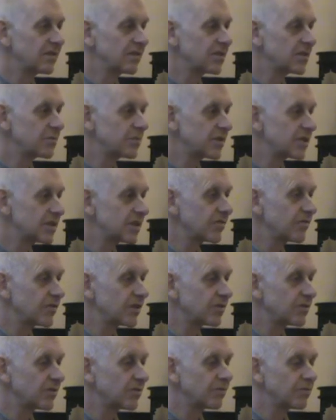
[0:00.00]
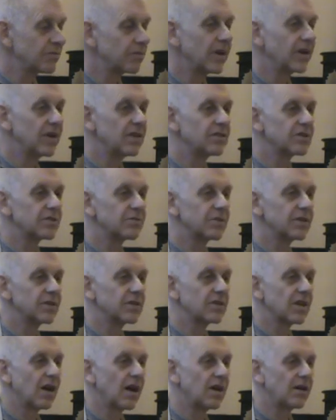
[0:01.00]
specific ways
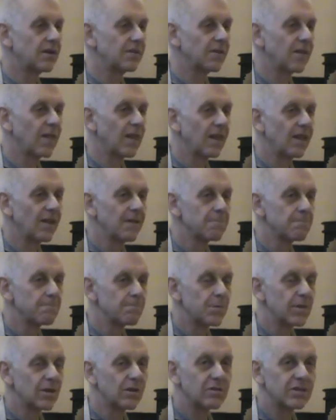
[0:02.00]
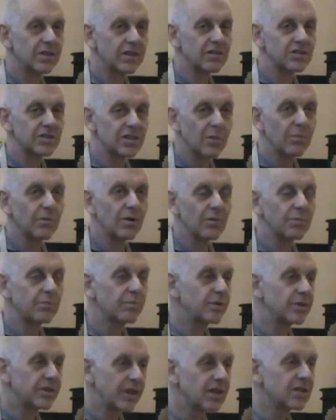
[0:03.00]
which are, you can say, somewhat
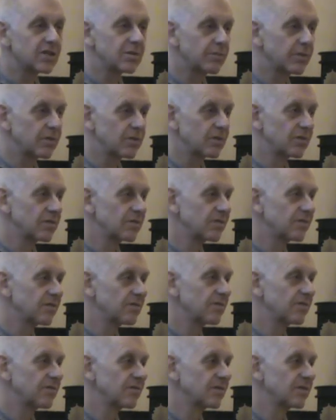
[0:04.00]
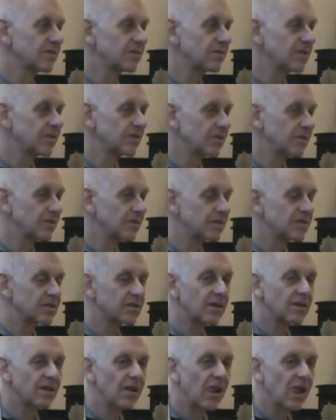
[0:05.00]
predictable. You know,
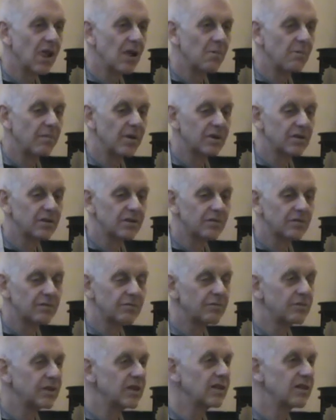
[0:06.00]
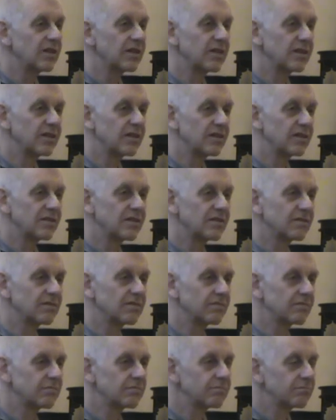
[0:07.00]
but really,
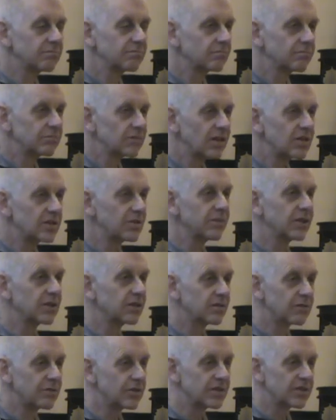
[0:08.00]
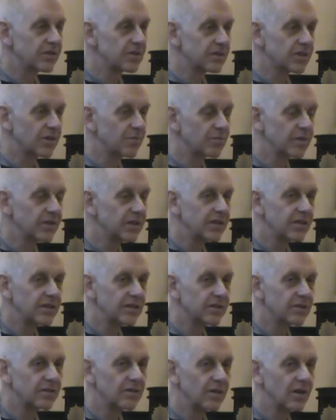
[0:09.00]
ultimately, Krishna is
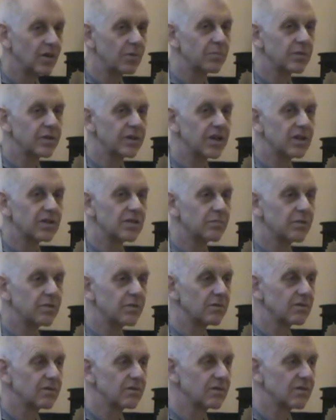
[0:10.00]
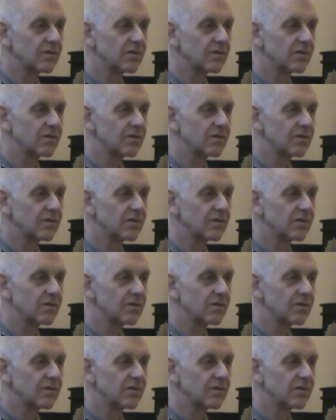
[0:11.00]
completely unpredictable.